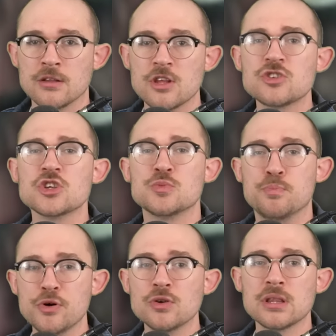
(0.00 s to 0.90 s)
This is
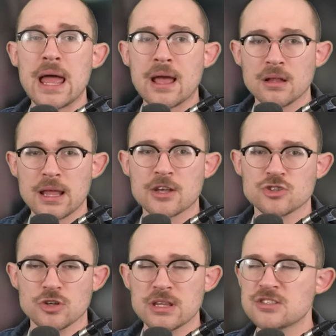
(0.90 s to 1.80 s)
bootleg
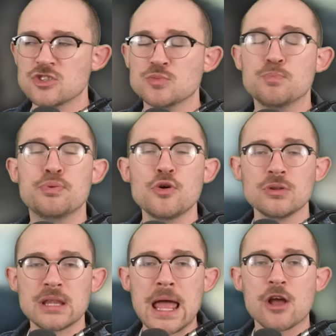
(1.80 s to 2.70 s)
elixir. This is
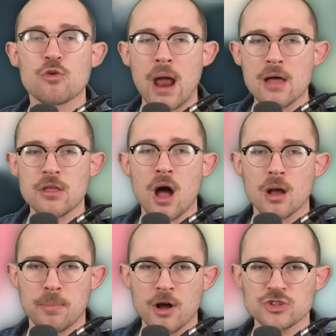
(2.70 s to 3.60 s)
bootleg
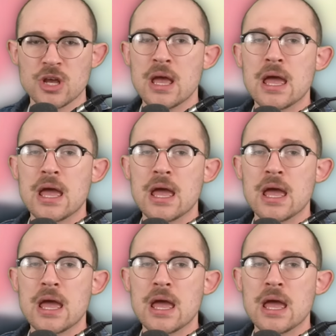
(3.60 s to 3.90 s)
groundhog punch.